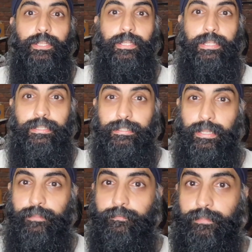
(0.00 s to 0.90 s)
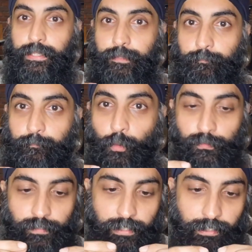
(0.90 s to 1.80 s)
It takes the
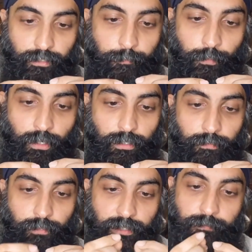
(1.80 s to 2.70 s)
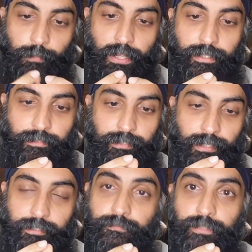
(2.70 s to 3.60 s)
most inner part of our spine
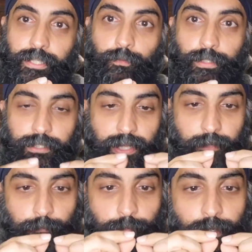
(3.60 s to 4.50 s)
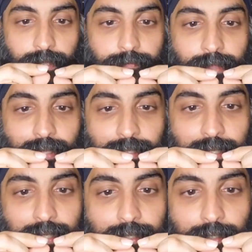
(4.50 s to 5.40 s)
that is liquid and brings that
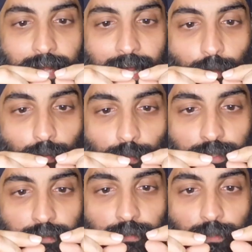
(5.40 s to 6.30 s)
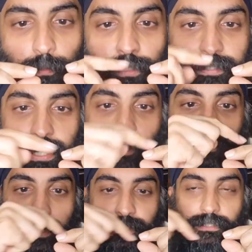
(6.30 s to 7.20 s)
heat outwards towards the
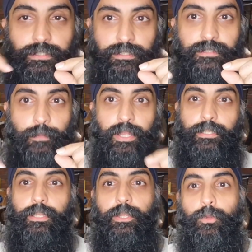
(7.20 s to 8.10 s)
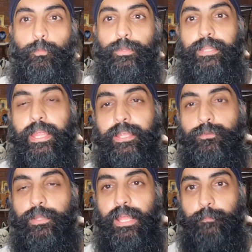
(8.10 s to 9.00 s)
outer edges of the spine. With age,
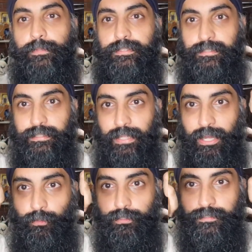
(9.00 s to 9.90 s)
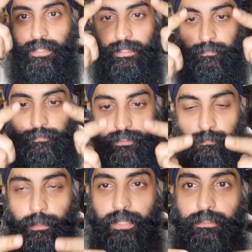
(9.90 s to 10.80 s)
what happens is the outer side of our
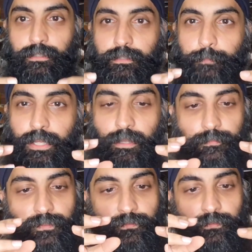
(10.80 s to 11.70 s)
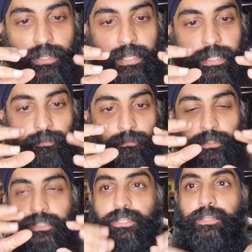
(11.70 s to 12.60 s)
spine becomes really
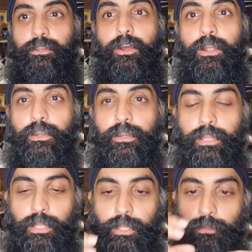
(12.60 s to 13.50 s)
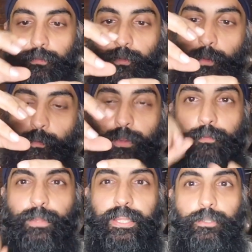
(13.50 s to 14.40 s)
rigid and hard. So
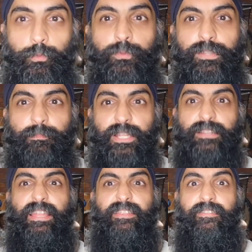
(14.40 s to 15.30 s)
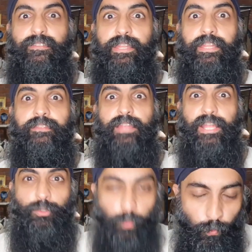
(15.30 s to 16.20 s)
when we do something like sneeze,
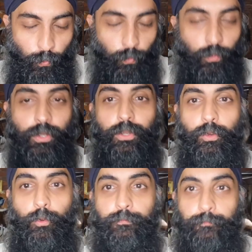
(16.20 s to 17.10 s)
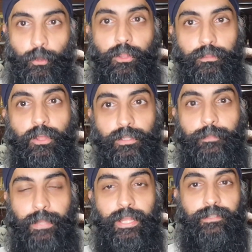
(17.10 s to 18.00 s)
achoo, or fall on
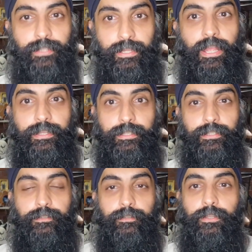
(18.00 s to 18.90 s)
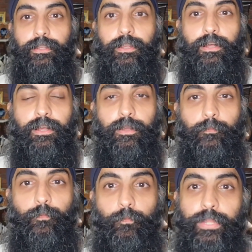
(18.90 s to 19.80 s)
the back like I did,
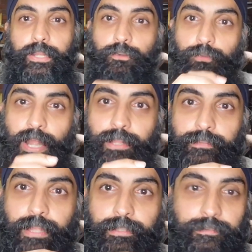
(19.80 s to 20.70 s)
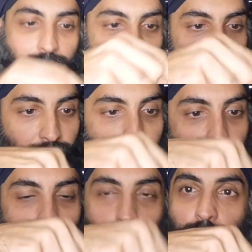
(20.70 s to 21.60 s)
we crack that thing and the
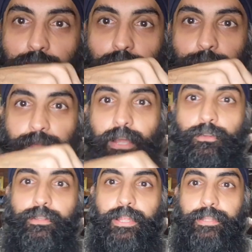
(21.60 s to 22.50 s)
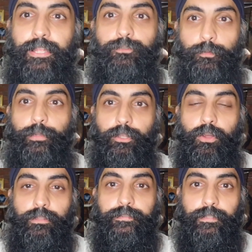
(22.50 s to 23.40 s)
liquid comes out. And that's what we
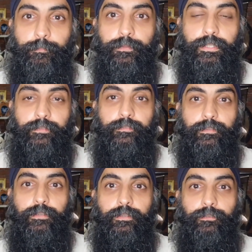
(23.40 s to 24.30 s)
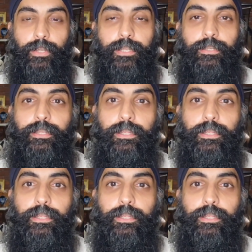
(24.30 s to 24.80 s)
call a slip disc, right?